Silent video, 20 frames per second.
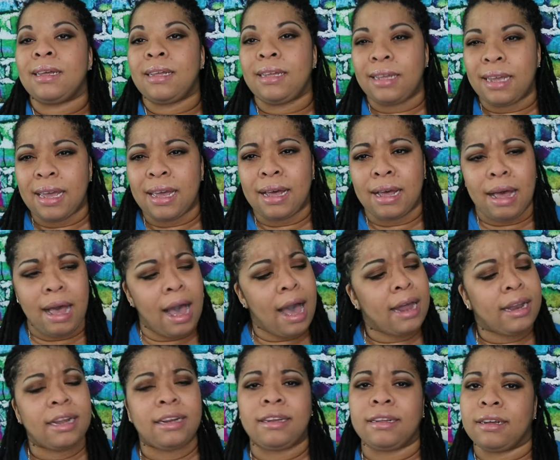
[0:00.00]
yeah
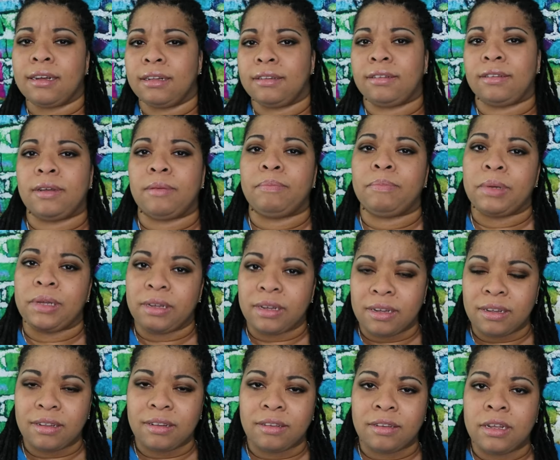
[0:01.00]
I like the concept
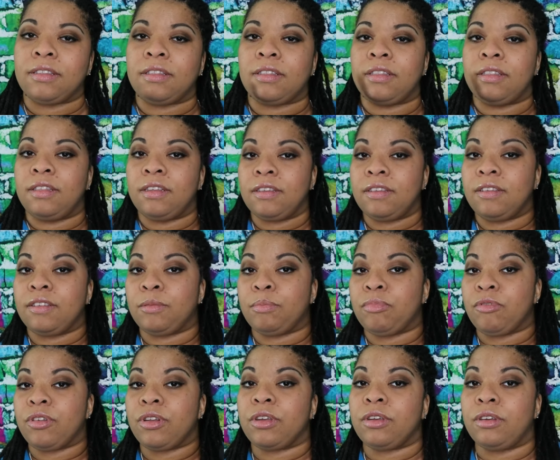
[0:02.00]
because this is
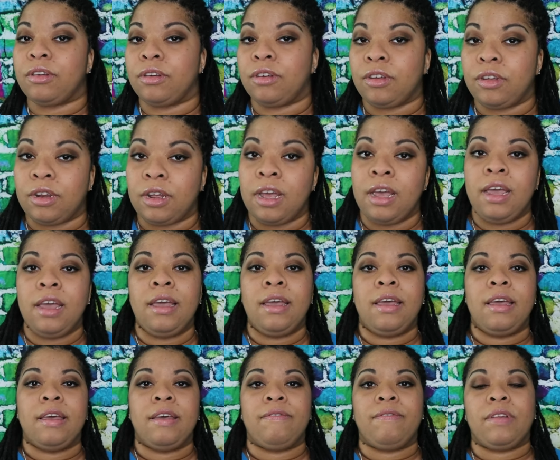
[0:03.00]
pretty good
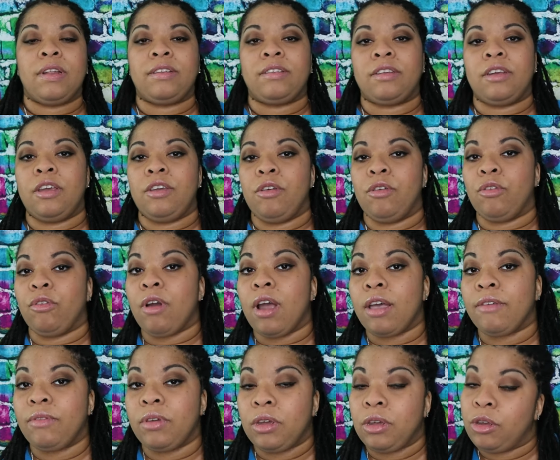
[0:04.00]
if let's say you're
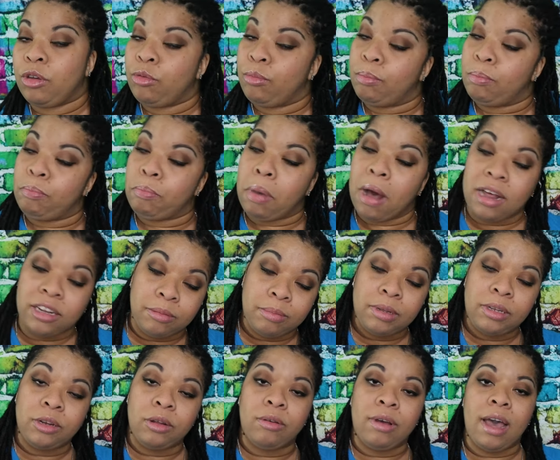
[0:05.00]
driving you
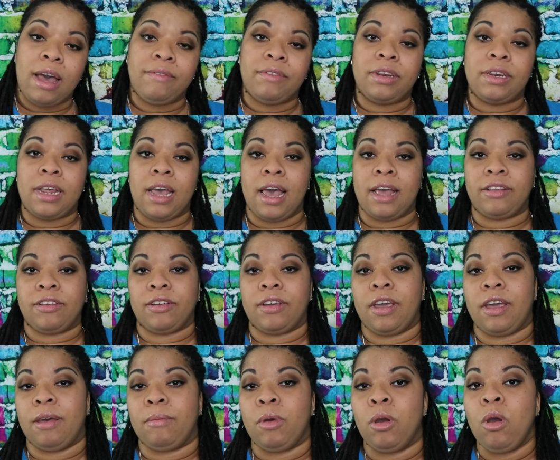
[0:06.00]
possibly don't have a dash
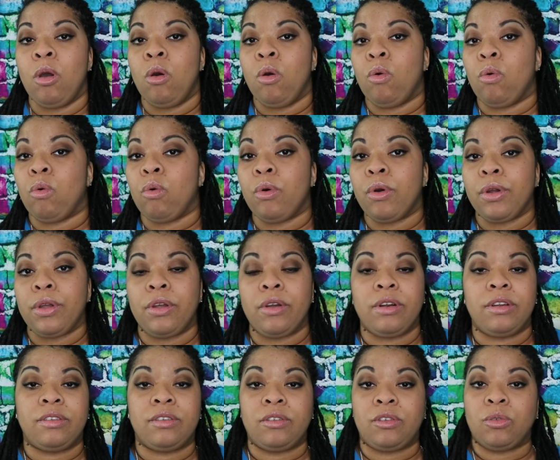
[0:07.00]
cam or you're
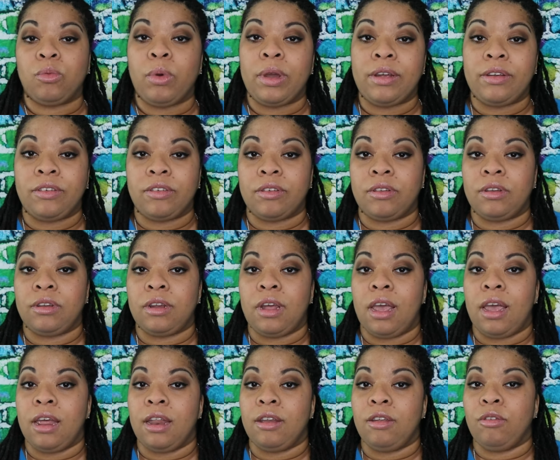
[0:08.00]
in a situation
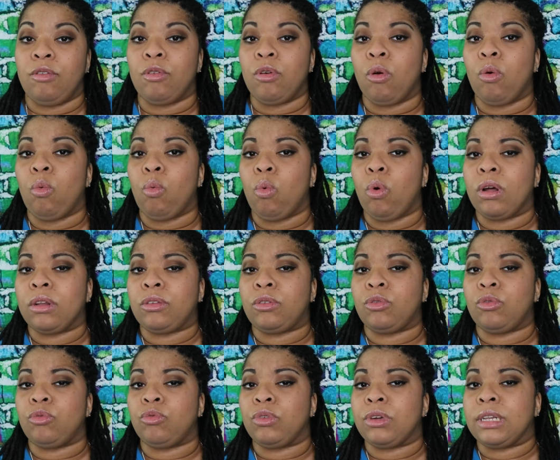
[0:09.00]
and you don't want
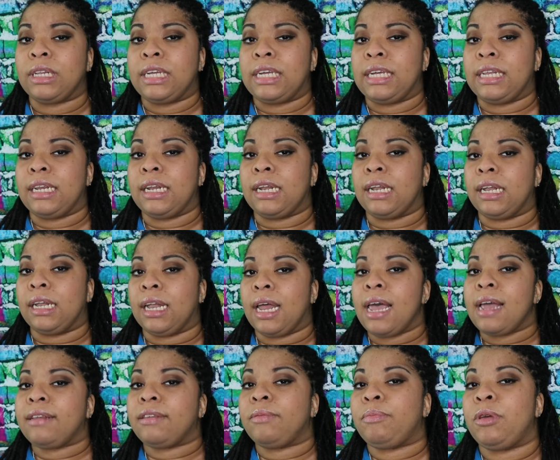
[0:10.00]
to really
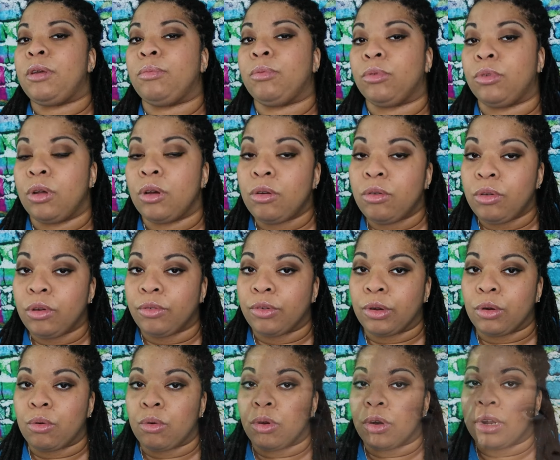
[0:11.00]
let people know you're
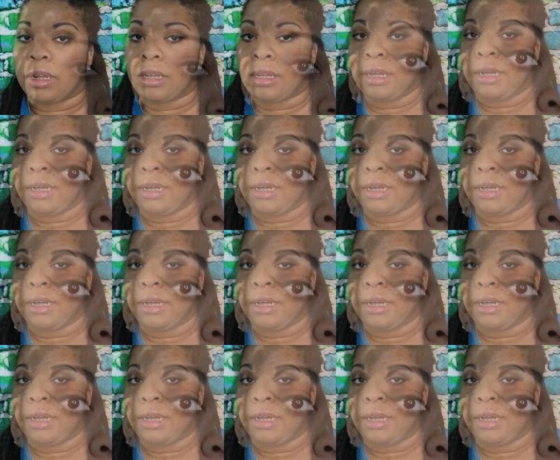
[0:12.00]
recording,